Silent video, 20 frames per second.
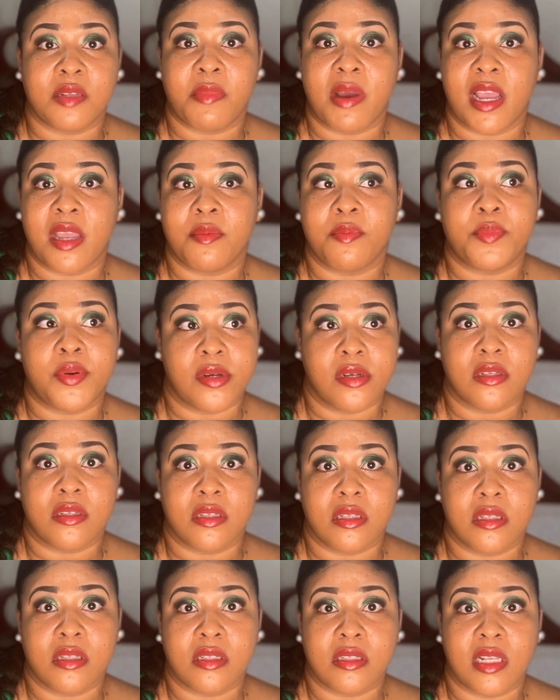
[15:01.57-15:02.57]
by
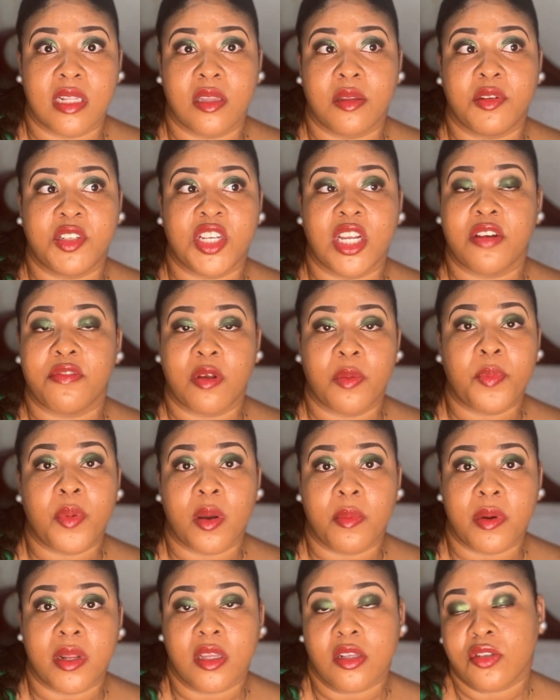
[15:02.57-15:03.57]
persons and the general
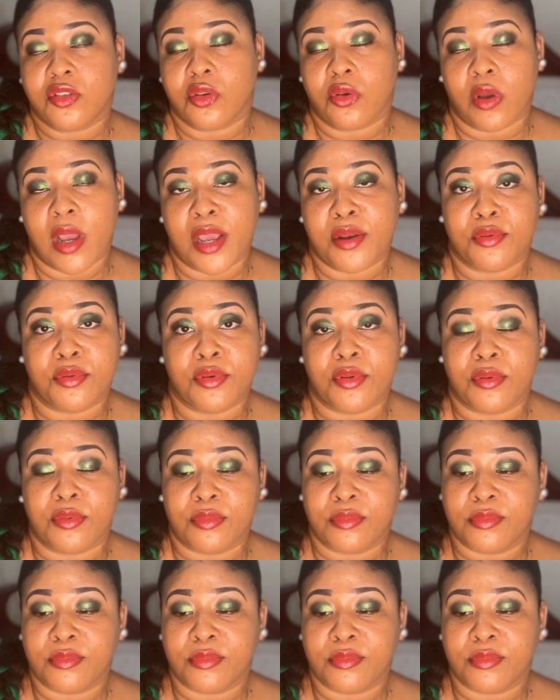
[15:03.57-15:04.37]
public, so I don't know.